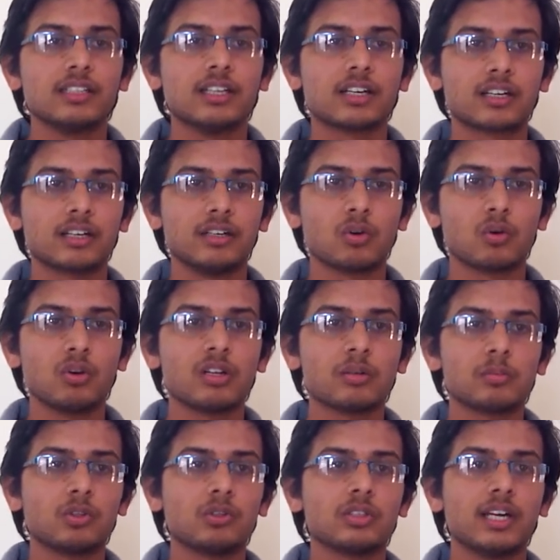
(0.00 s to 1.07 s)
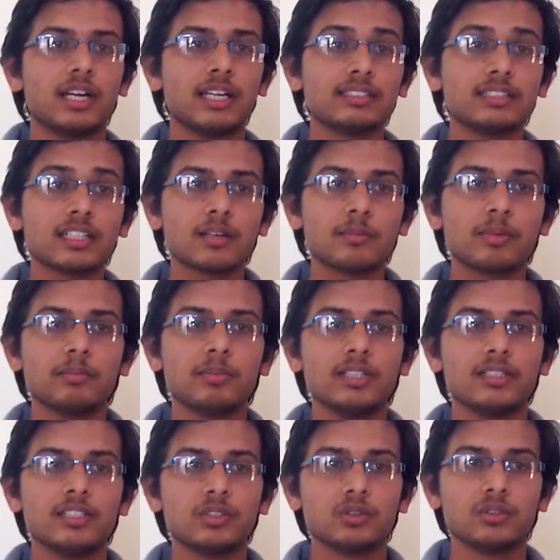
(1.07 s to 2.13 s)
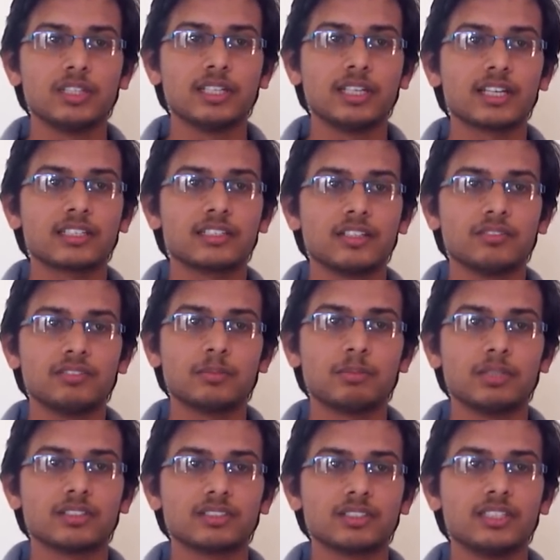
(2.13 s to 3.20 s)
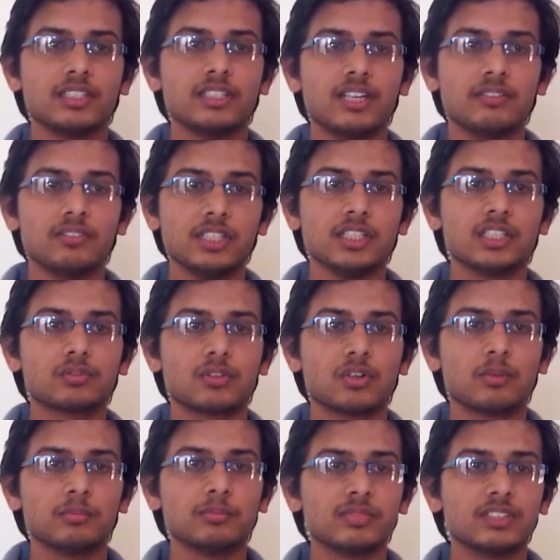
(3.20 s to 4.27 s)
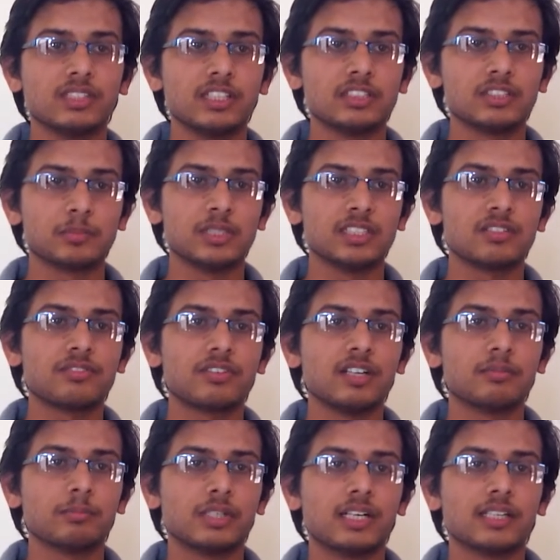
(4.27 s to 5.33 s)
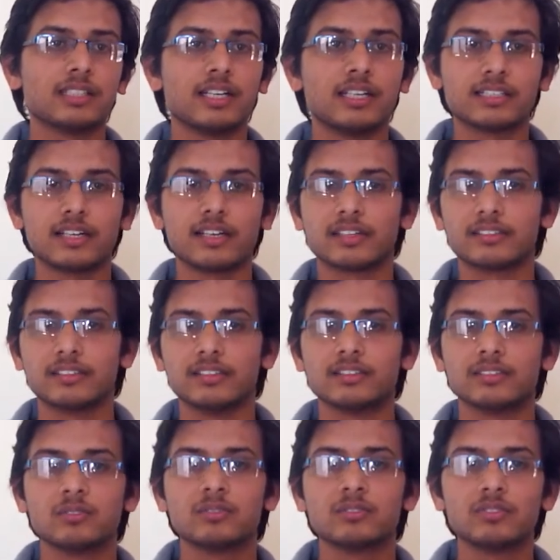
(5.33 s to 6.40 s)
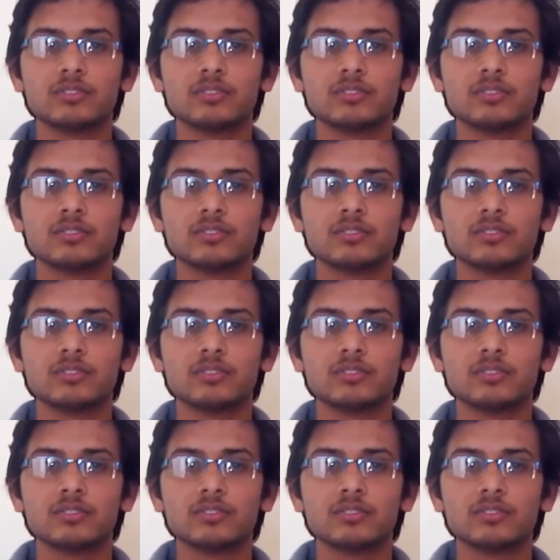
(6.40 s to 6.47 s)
The controller board has the capability to detect if the person deviates from the specified path and correct it.